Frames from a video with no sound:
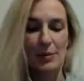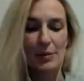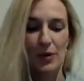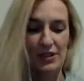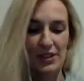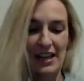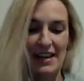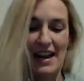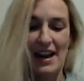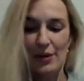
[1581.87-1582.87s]
more to light
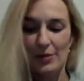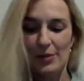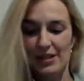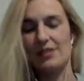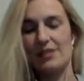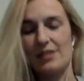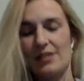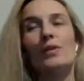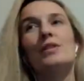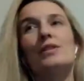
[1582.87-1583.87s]
now because of the
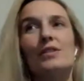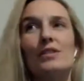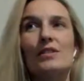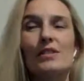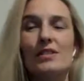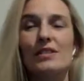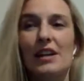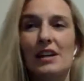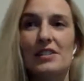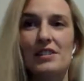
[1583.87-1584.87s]
whole
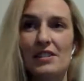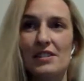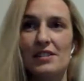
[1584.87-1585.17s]
sex